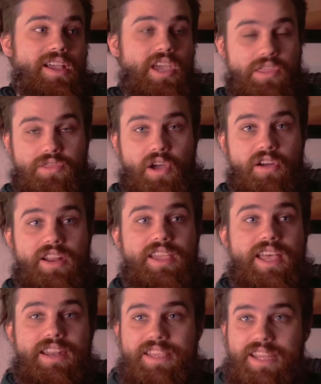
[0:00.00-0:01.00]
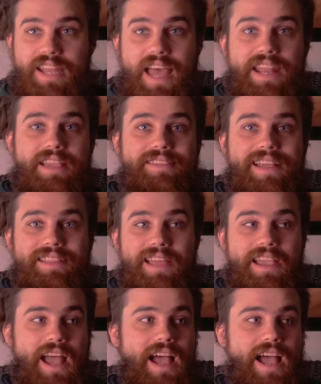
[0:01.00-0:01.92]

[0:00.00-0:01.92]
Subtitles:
cathartic and kinetic that, like,